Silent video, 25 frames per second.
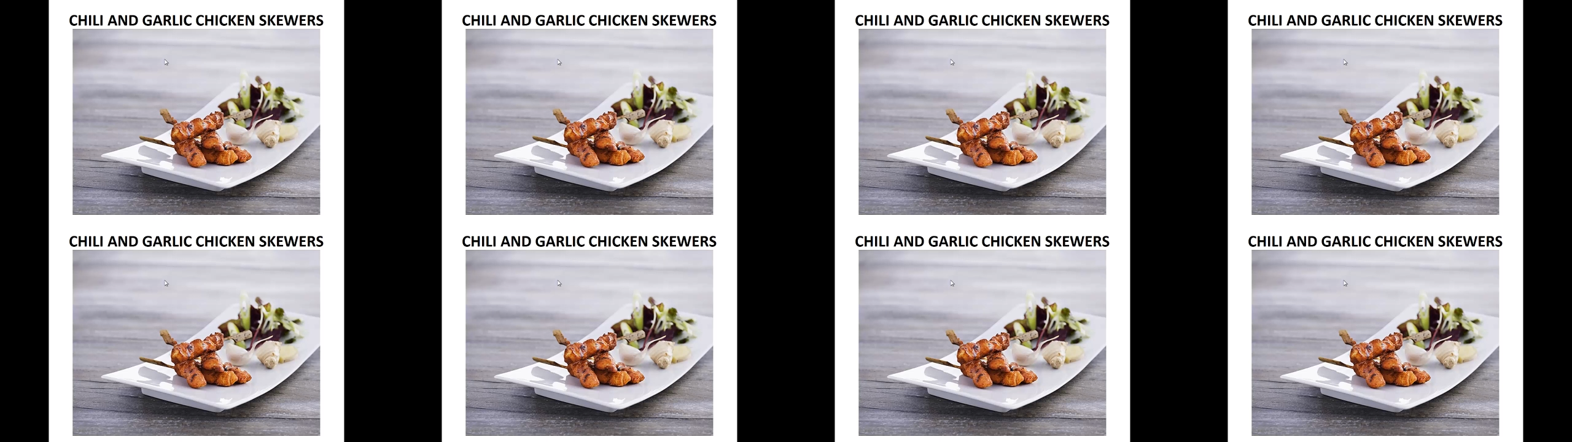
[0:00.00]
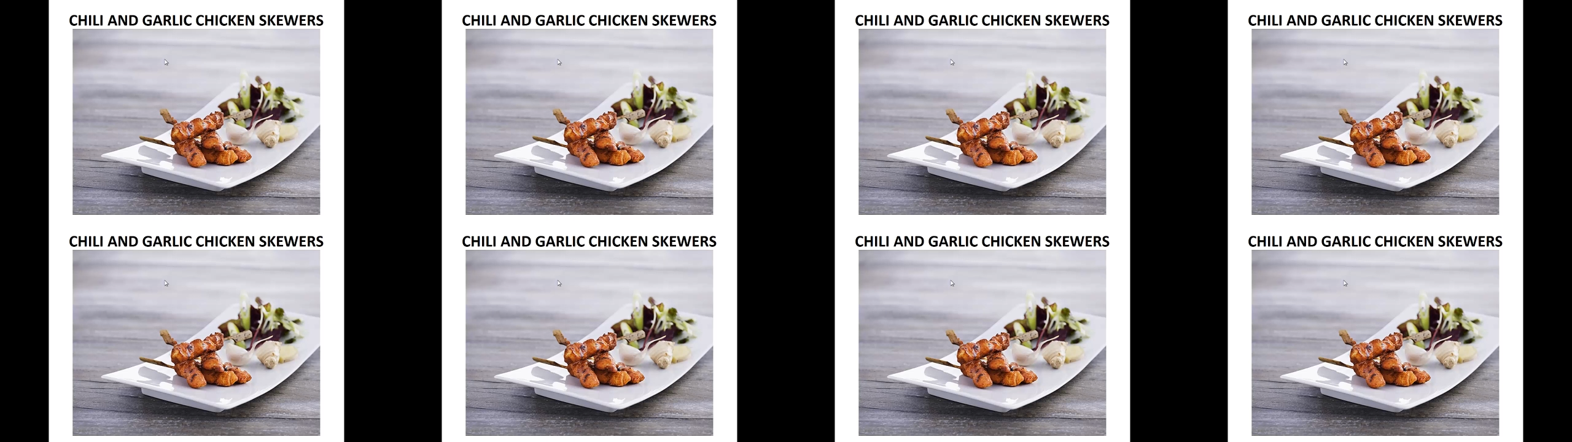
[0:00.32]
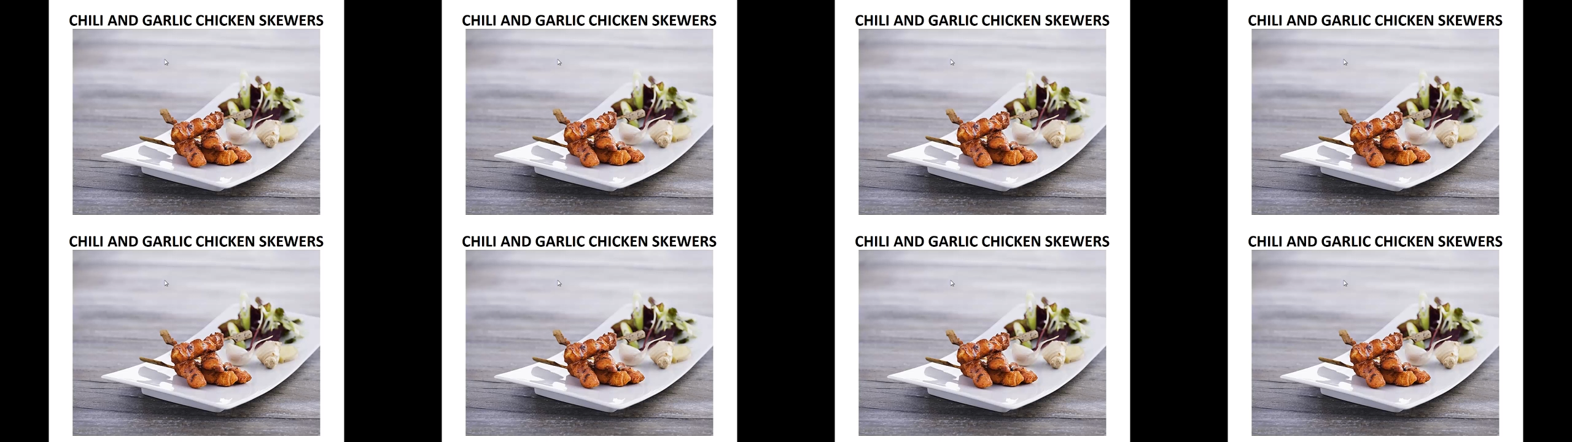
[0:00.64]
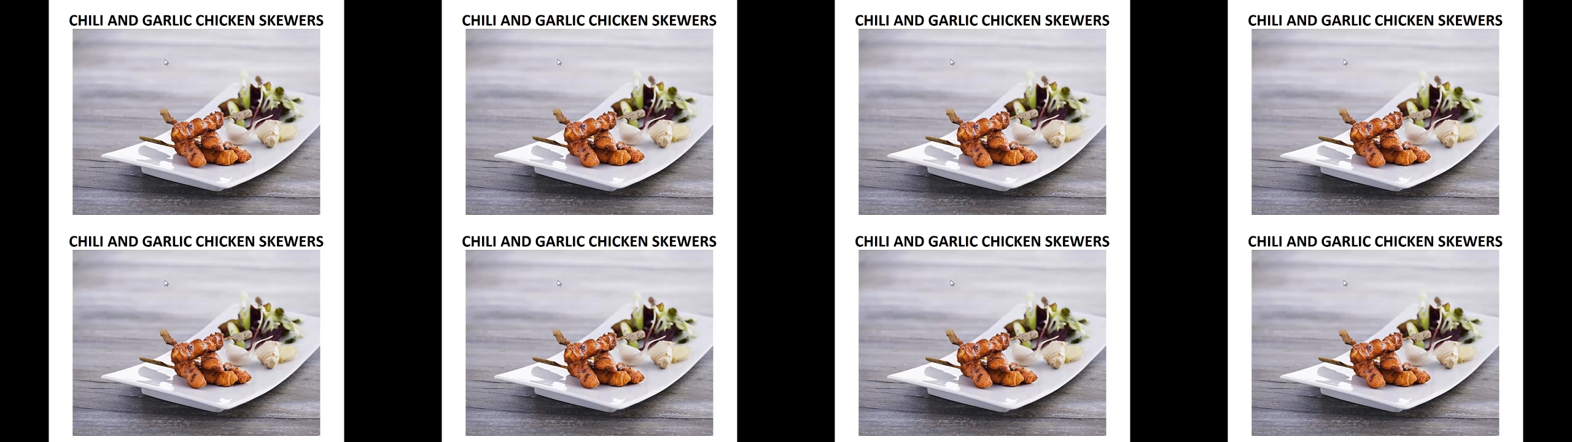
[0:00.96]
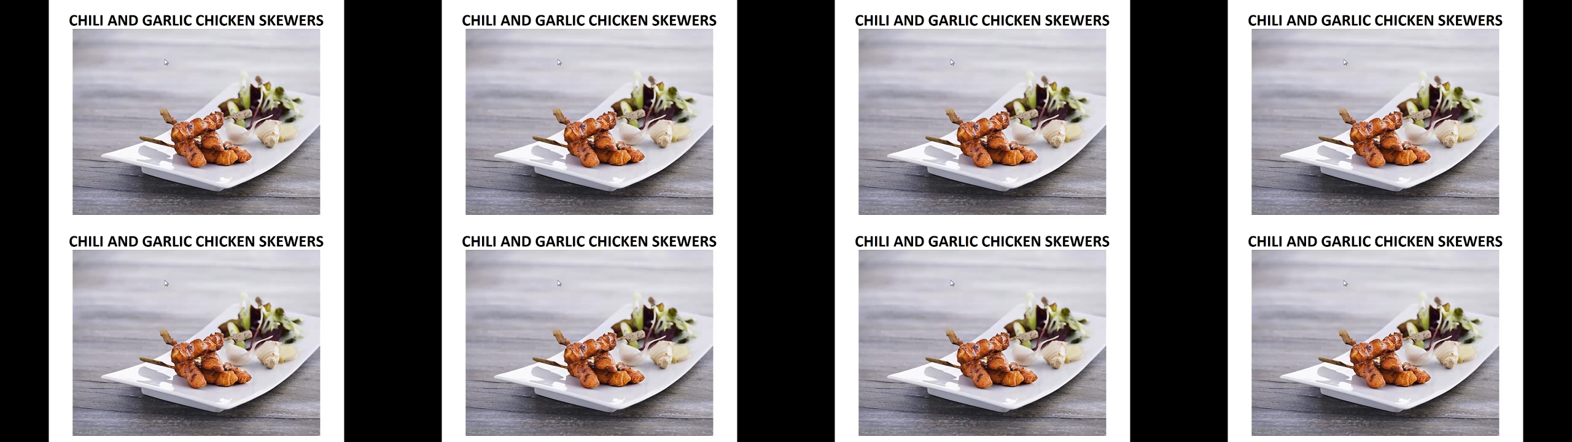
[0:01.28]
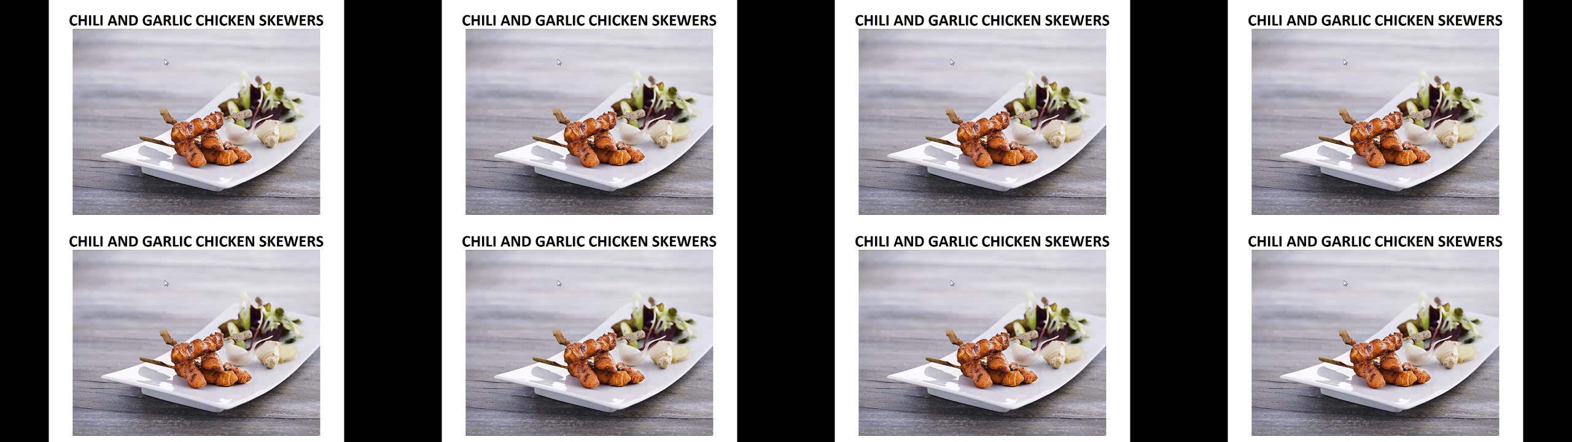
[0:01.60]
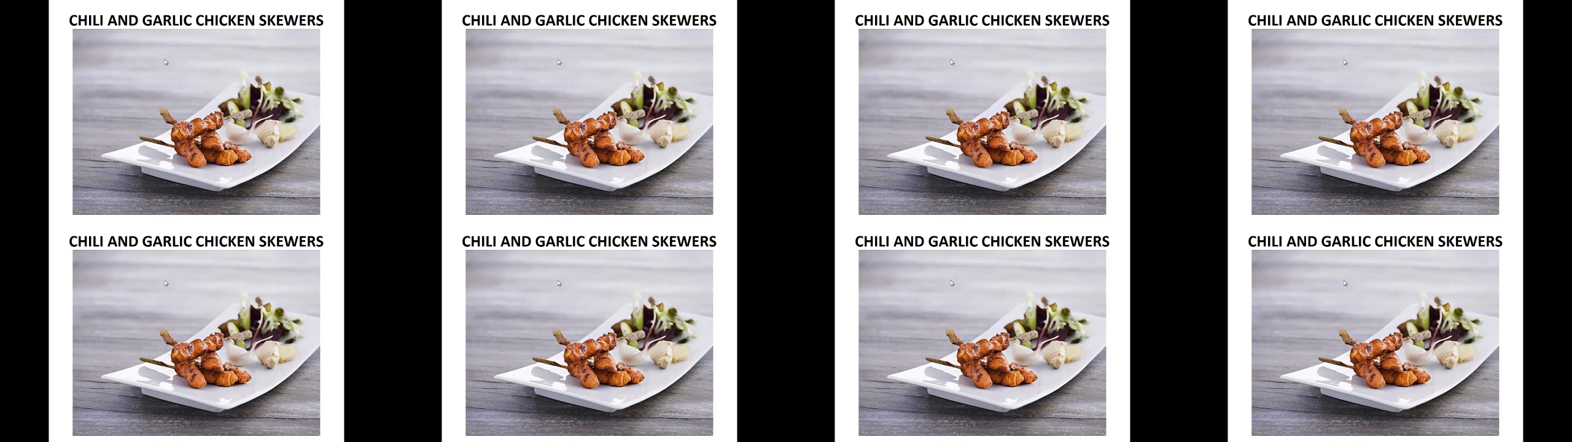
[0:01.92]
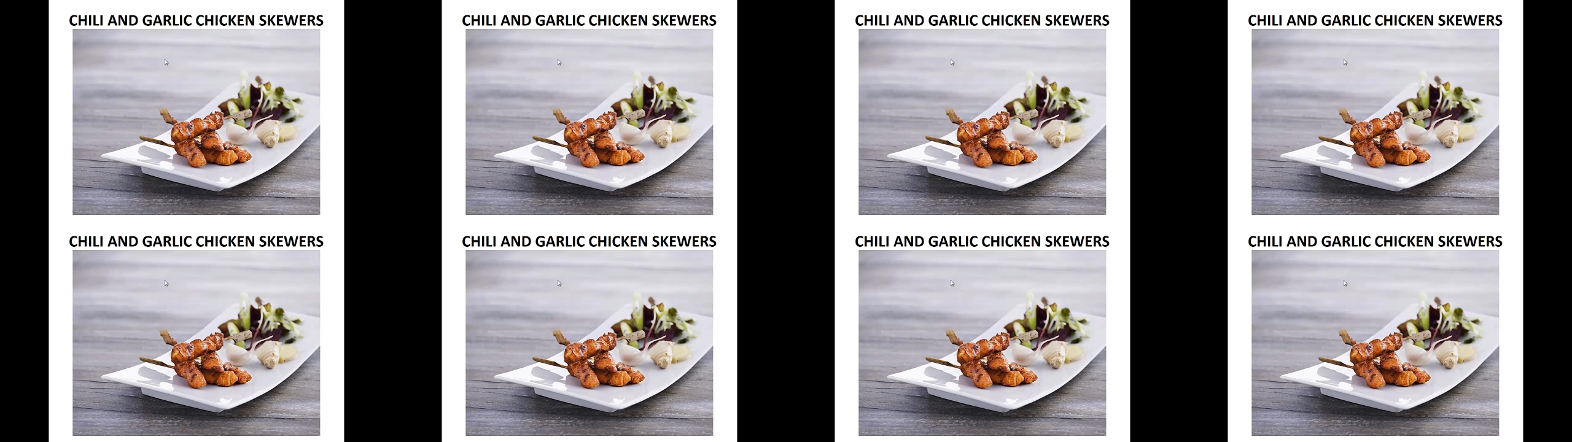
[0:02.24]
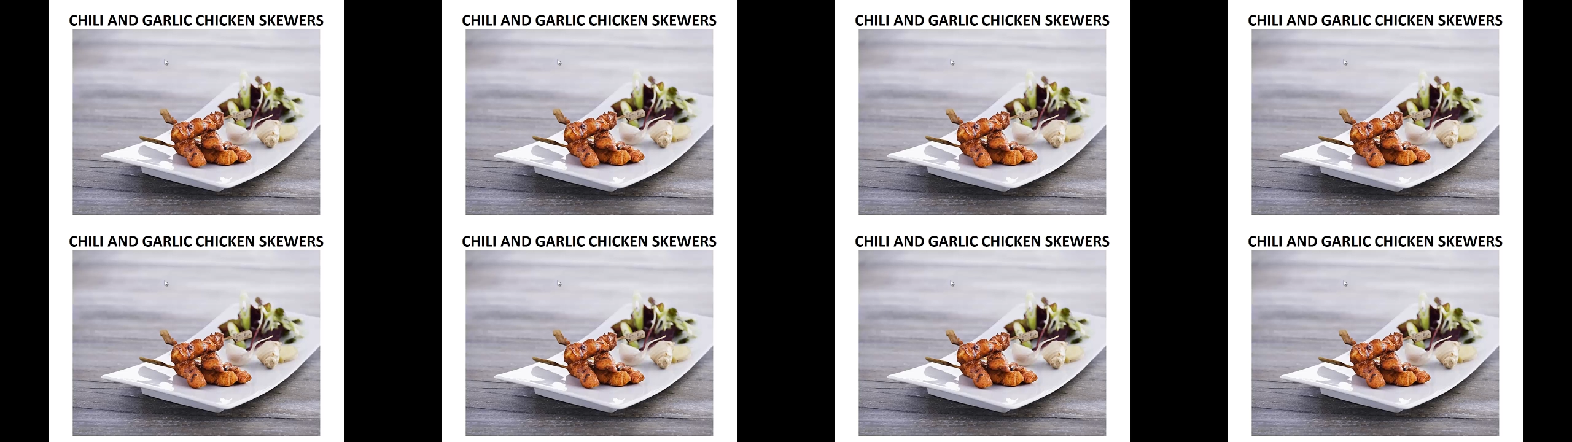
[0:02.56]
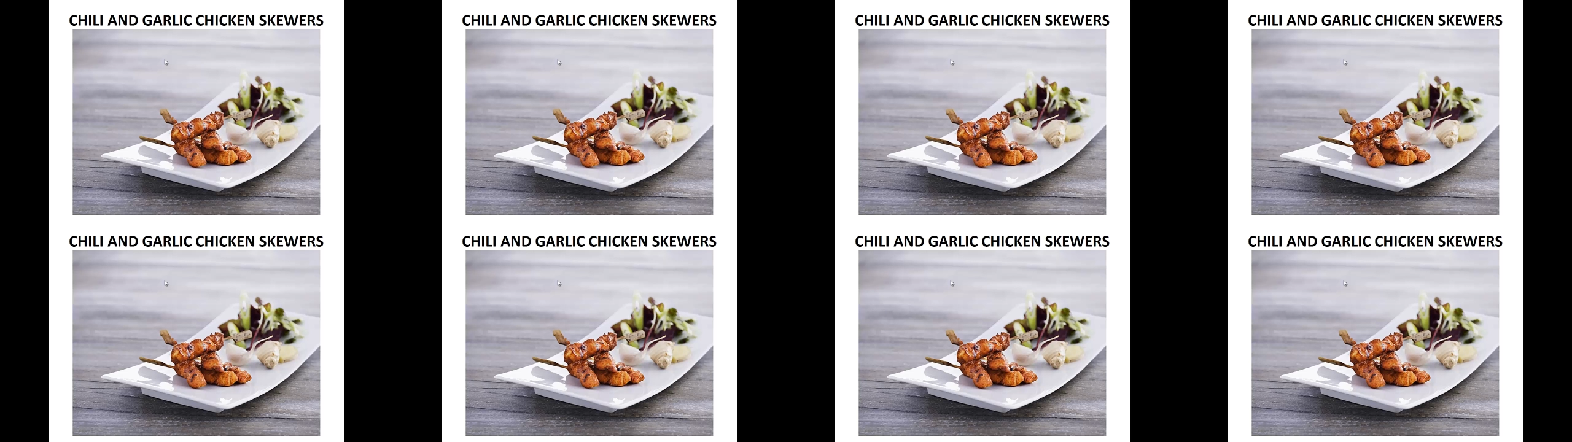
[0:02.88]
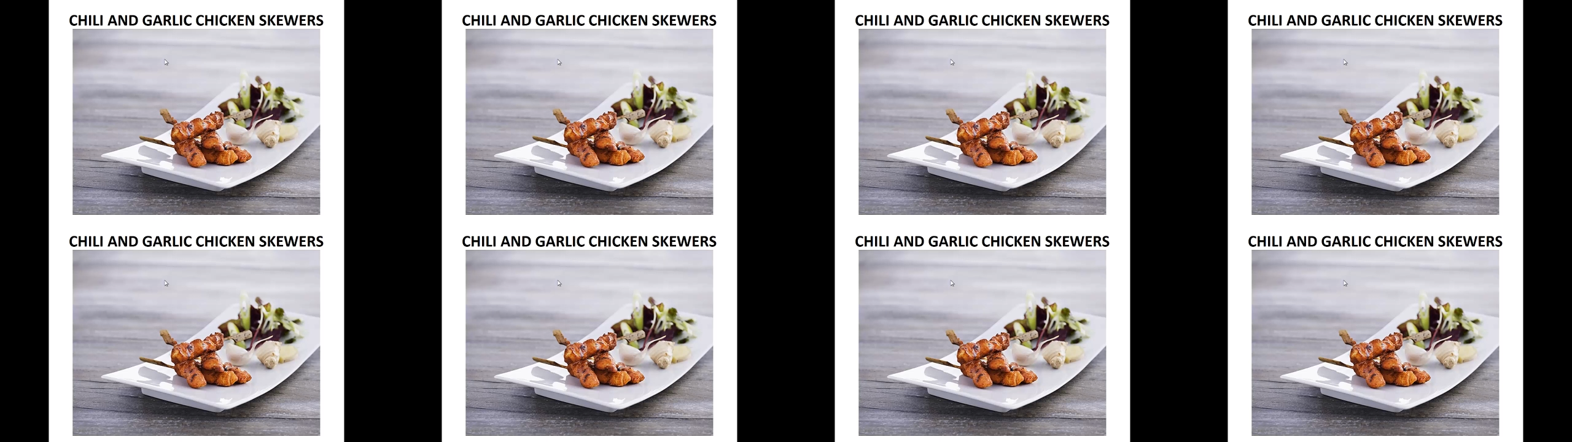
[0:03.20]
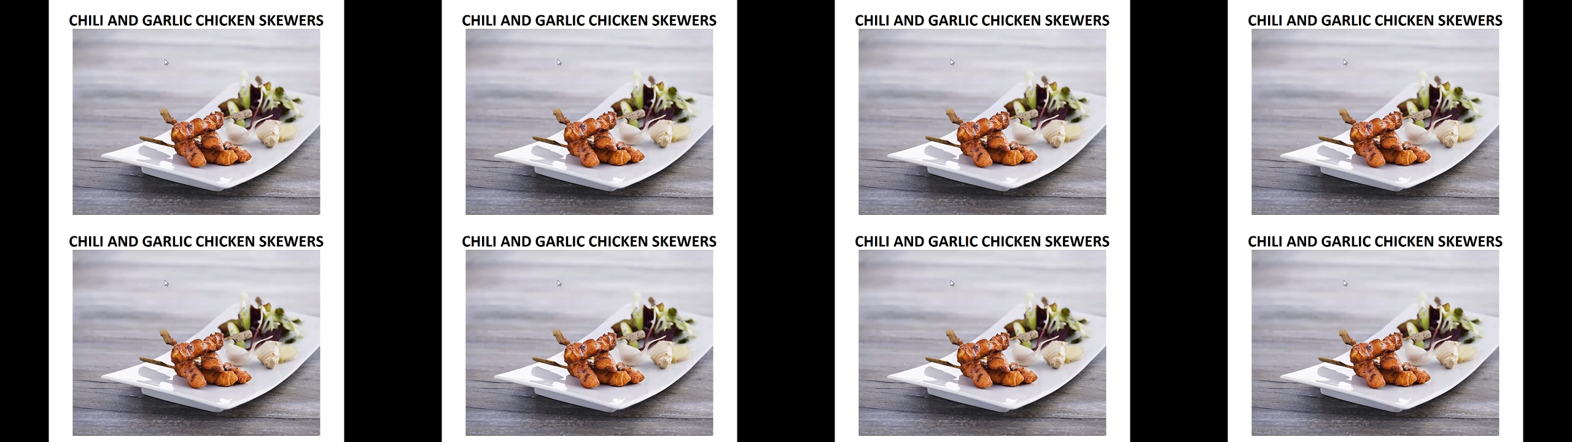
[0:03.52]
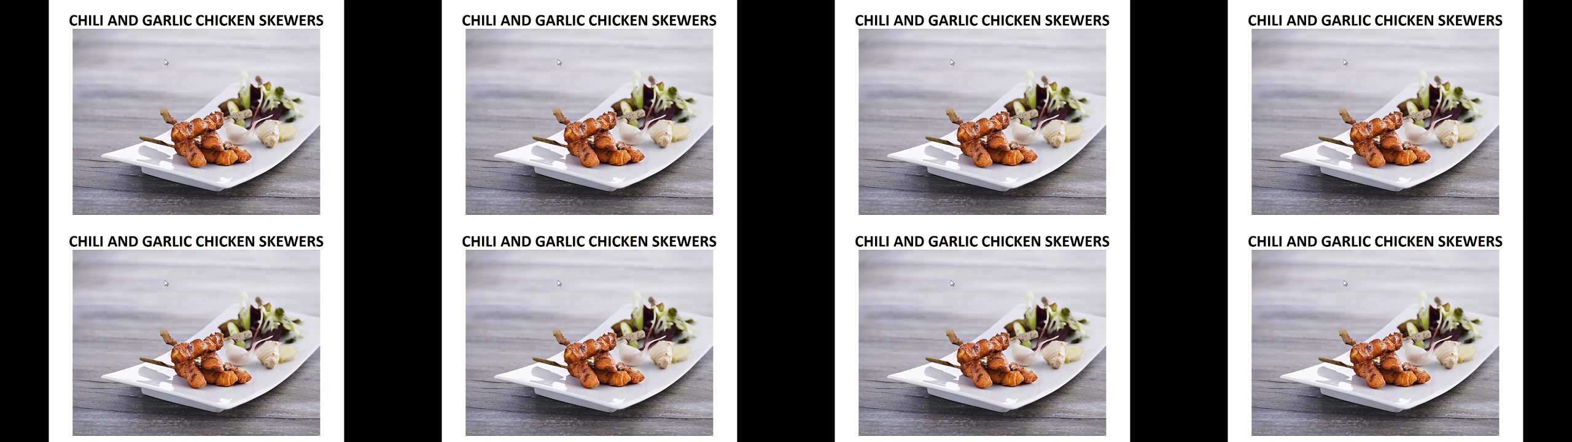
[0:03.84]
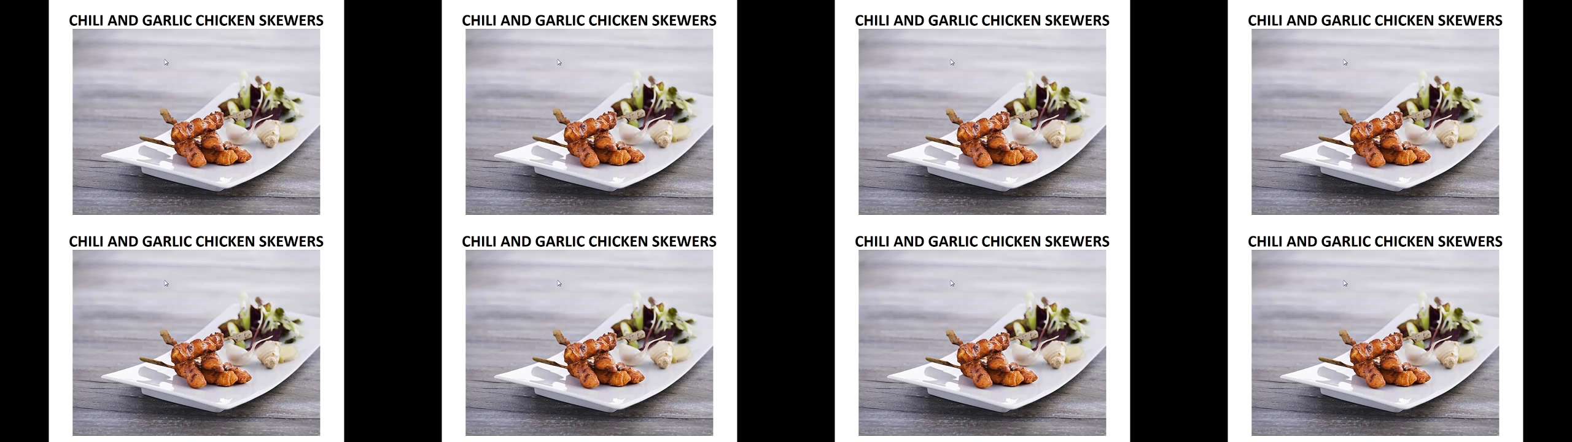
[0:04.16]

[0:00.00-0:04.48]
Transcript: No face is visible, so there are no lips to read.